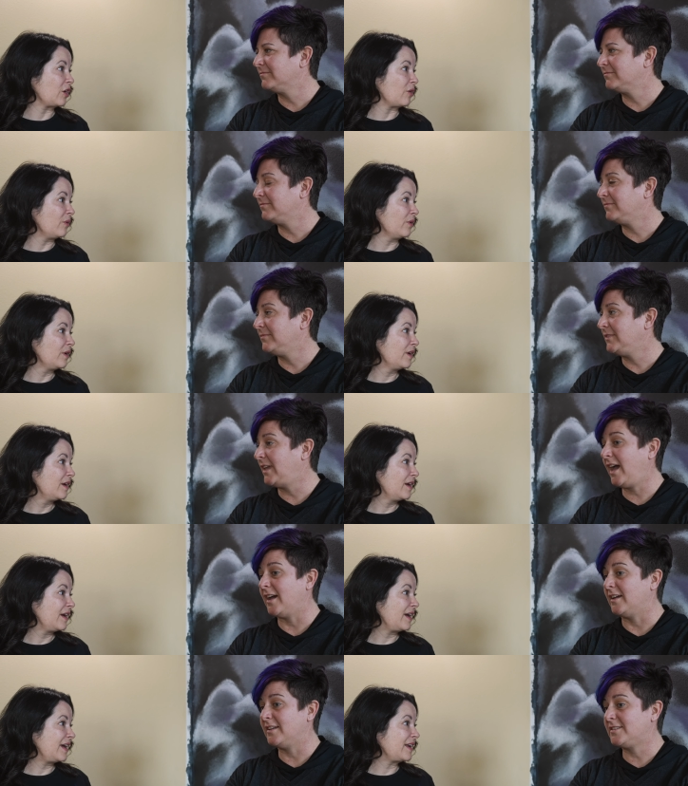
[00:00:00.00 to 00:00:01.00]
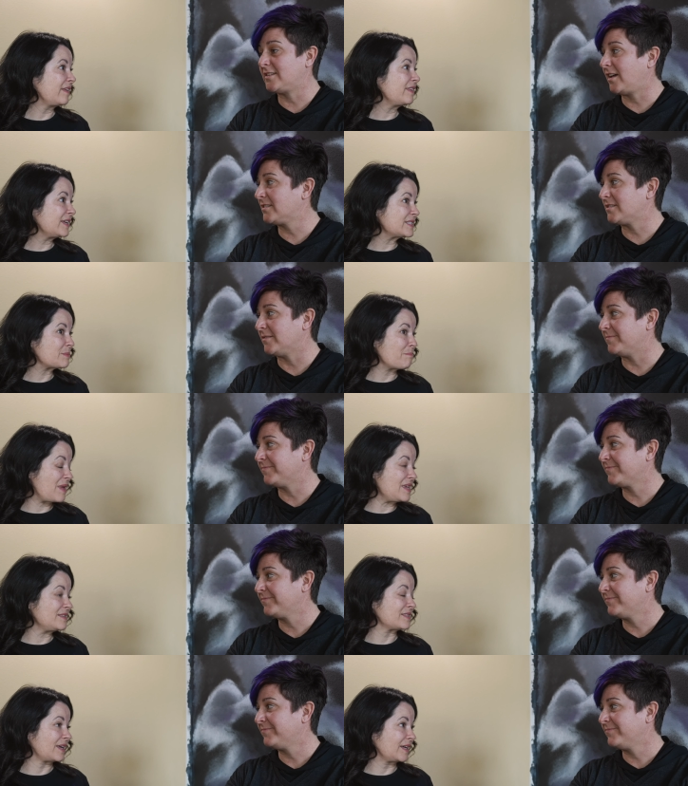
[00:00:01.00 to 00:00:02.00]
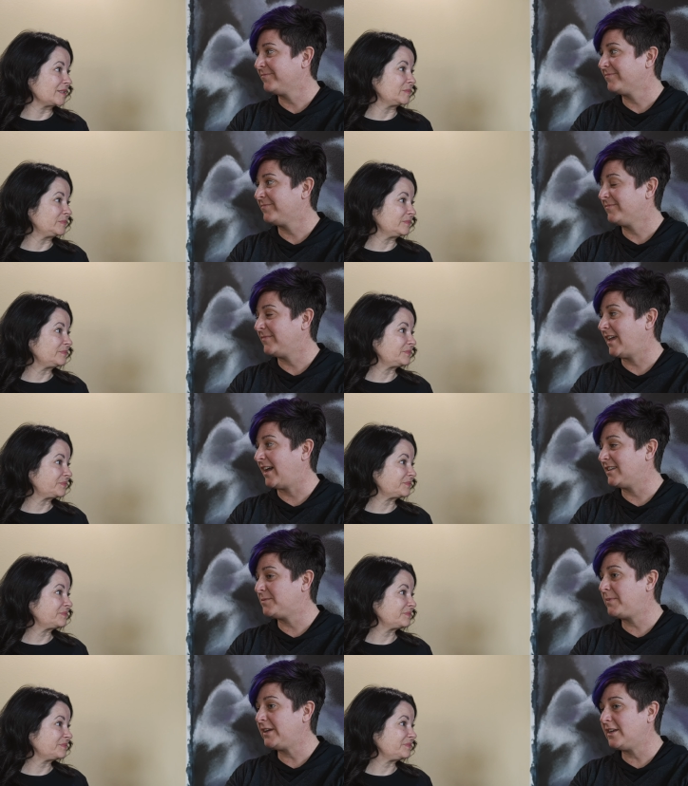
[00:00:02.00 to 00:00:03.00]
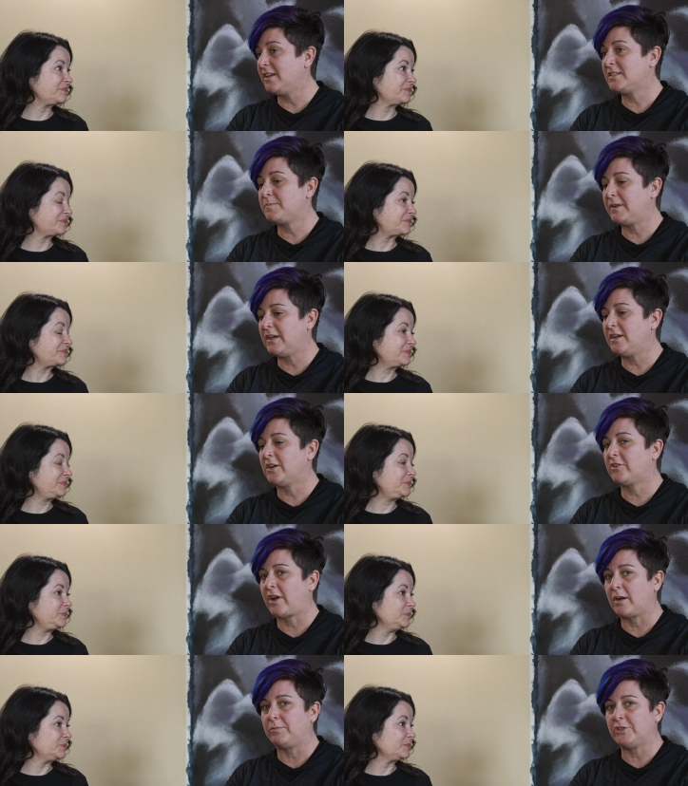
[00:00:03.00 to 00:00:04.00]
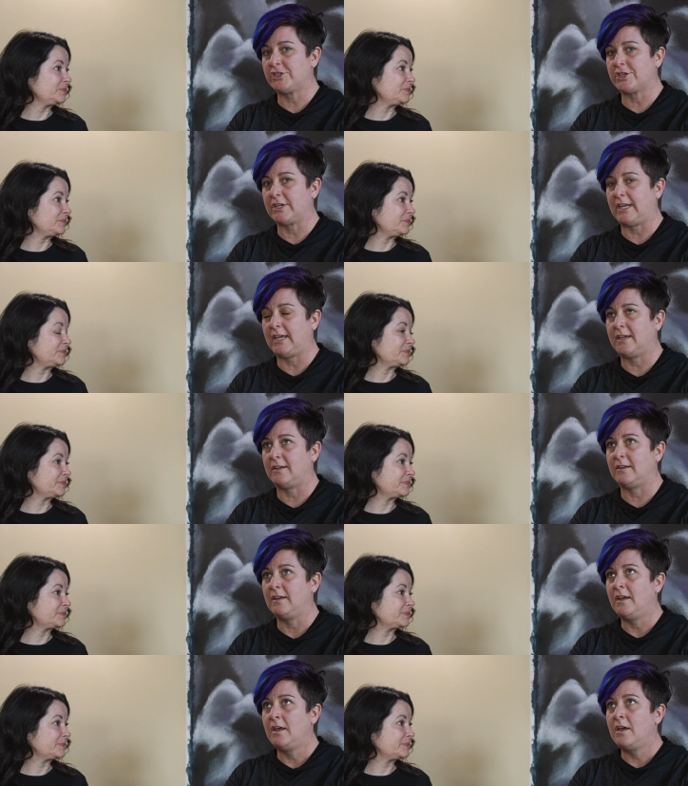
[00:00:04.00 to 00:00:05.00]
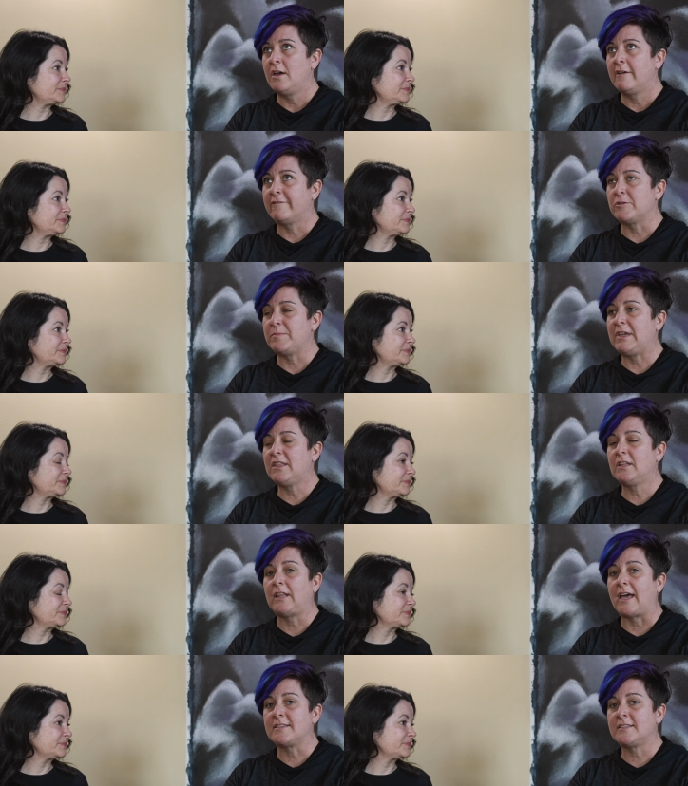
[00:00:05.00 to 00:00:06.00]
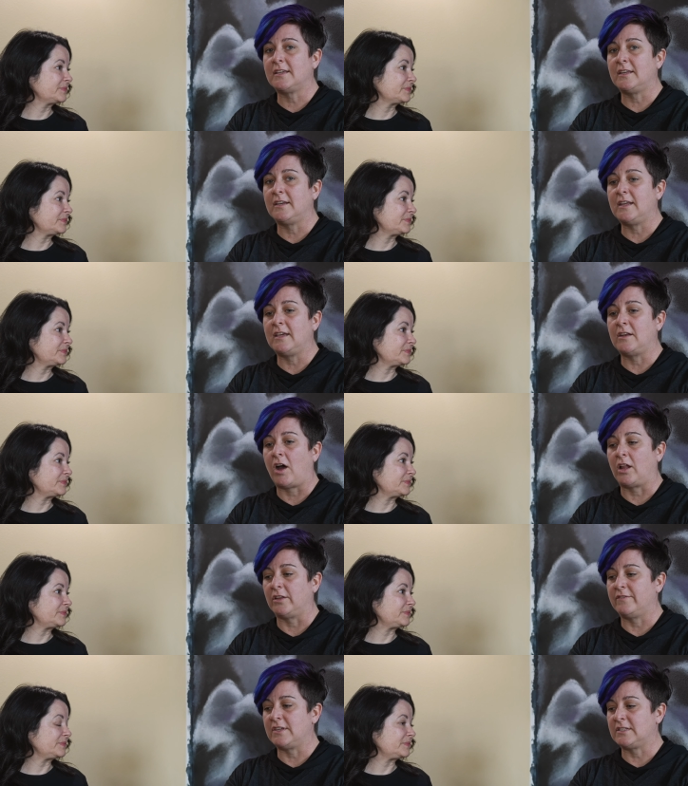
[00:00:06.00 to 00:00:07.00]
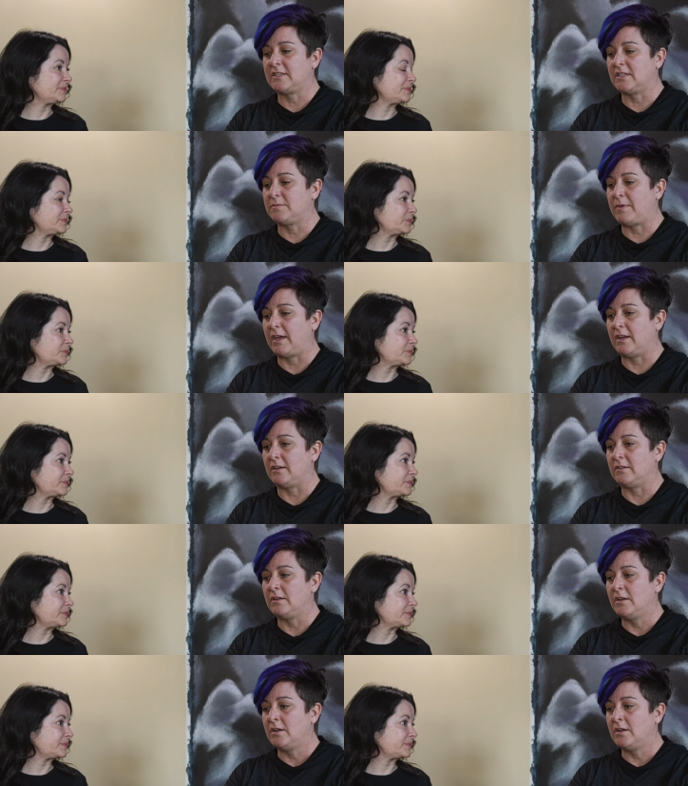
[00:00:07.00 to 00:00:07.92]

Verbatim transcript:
Speaker 1: you.
Speaker 2: Yeah,
Speaker 1: and I think awesome. It's amazing.
Speaker 2: Yeah, it's been it's been an incredible journey, and for me, the lesson in all of this has been,